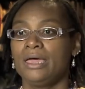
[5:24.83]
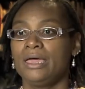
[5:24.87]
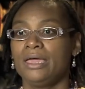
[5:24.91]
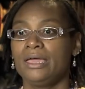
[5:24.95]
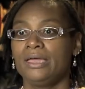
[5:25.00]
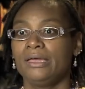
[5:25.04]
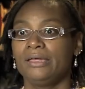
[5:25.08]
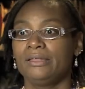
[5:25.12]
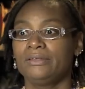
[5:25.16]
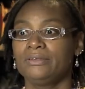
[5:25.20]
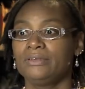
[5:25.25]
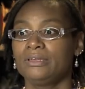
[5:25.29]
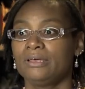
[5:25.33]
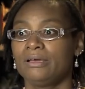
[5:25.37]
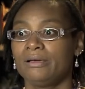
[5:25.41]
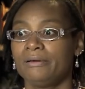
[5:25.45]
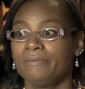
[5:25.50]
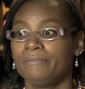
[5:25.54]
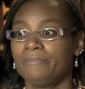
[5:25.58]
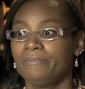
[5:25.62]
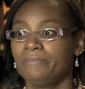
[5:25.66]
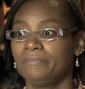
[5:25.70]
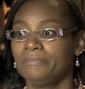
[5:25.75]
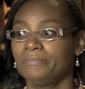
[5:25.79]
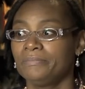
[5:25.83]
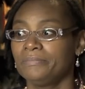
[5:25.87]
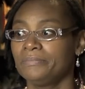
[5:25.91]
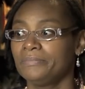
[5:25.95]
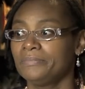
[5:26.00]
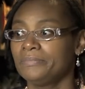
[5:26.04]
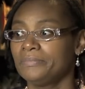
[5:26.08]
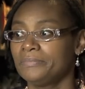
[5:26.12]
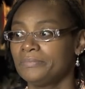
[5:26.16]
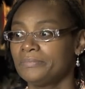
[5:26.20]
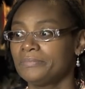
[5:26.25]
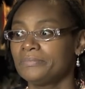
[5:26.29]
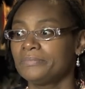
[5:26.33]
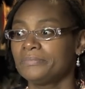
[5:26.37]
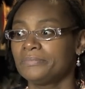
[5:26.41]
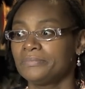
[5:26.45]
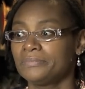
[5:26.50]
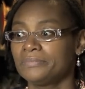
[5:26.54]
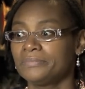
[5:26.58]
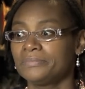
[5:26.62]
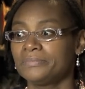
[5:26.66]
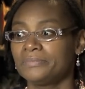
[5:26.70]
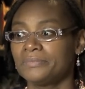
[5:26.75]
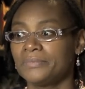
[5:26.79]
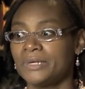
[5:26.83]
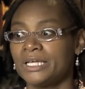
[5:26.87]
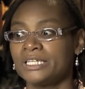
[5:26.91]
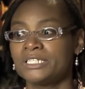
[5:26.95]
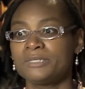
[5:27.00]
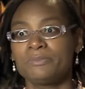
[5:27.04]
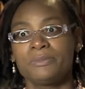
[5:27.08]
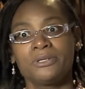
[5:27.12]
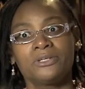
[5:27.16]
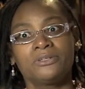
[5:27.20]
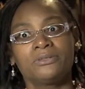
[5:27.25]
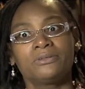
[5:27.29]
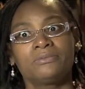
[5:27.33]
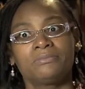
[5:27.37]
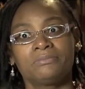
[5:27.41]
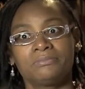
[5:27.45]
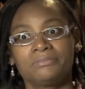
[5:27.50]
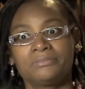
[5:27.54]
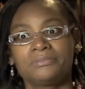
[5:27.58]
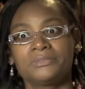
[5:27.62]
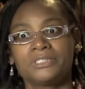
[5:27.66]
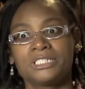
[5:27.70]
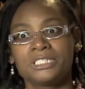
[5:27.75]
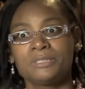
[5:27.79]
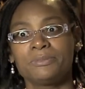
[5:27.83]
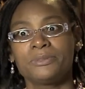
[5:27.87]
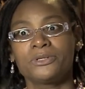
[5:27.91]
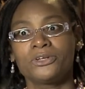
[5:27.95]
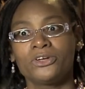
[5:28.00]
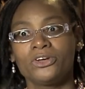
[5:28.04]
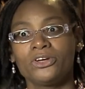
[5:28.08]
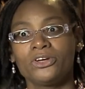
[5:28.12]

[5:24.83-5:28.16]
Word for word: And um, it's been it's been